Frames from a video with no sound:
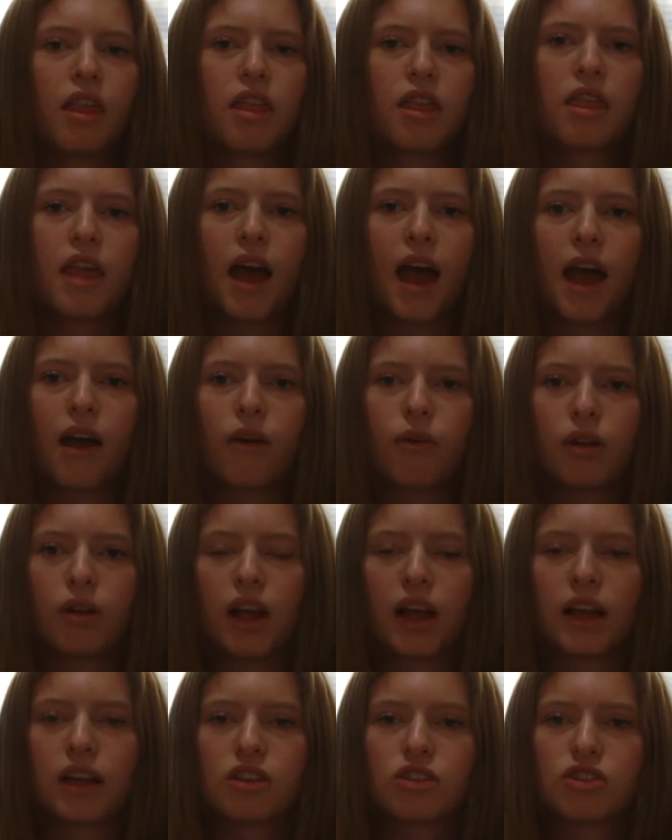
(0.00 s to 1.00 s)
that will
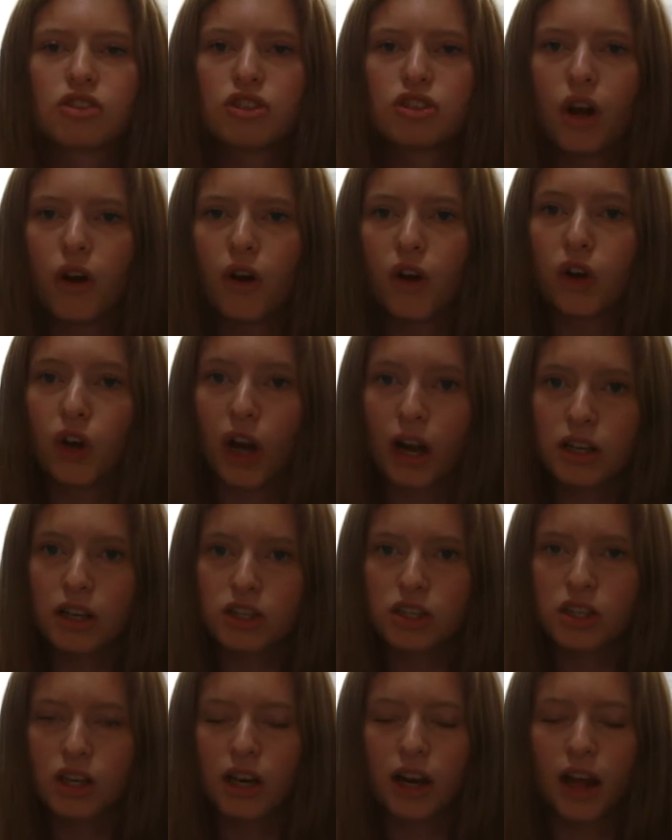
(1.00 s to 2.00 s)
like show
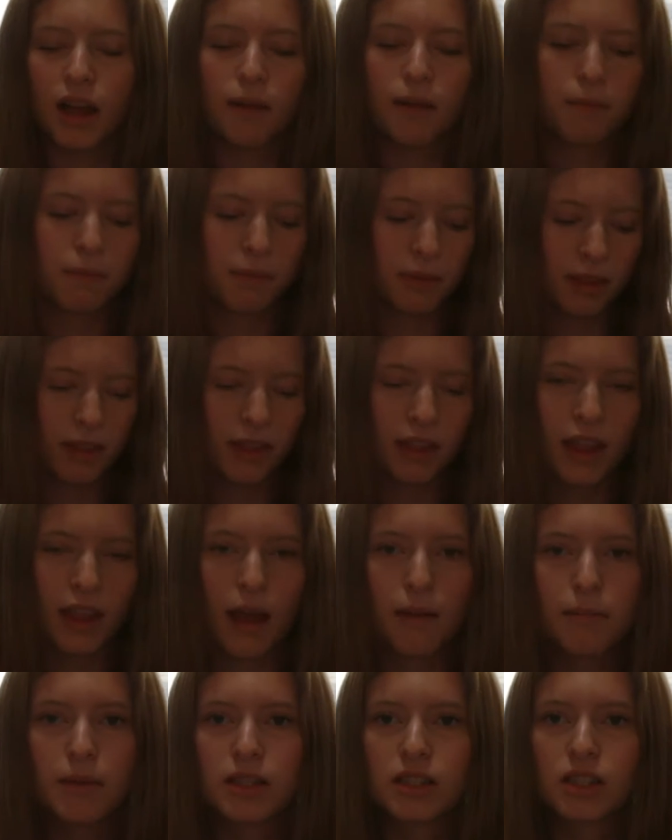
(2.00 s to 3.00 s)
aggression, and
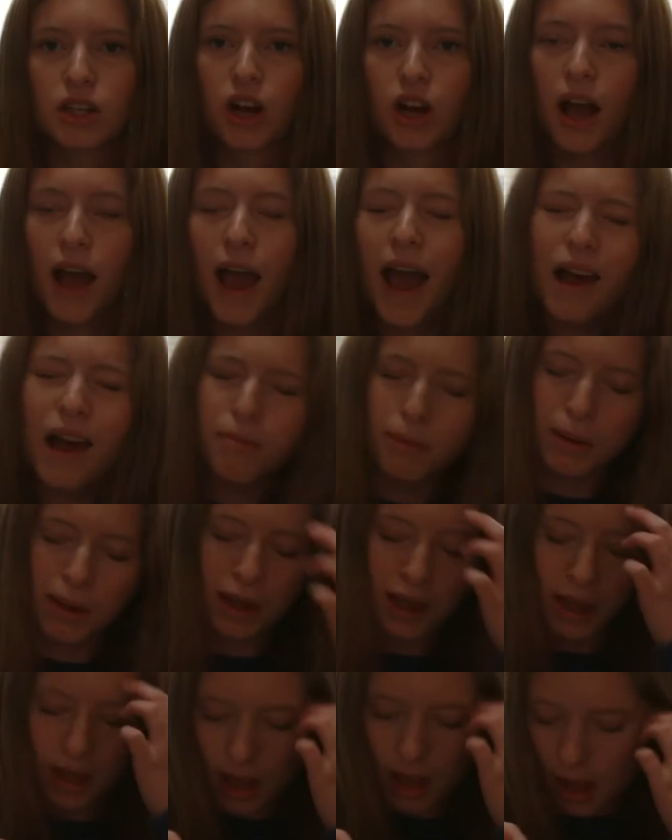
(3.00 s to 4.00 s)
that means they're not
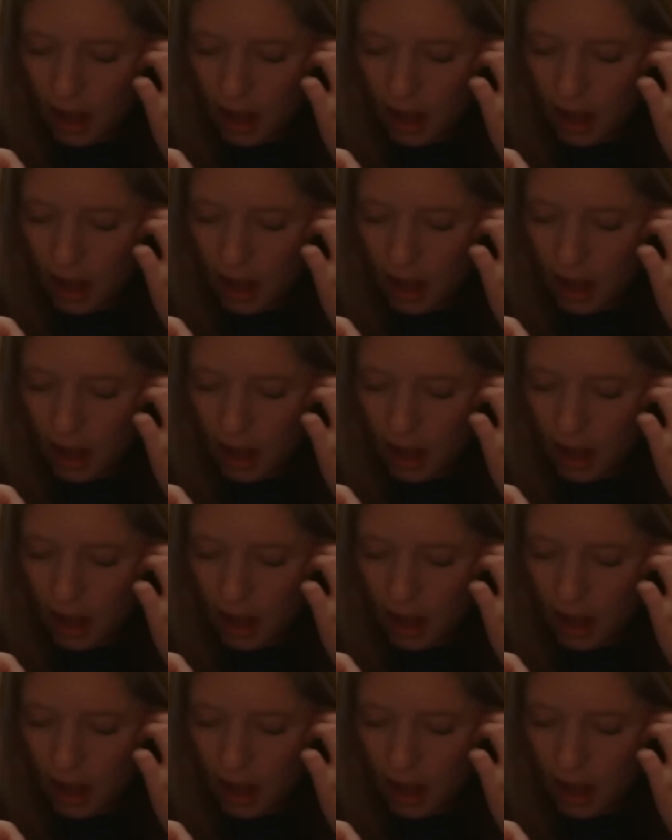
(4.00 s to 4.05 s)
happy.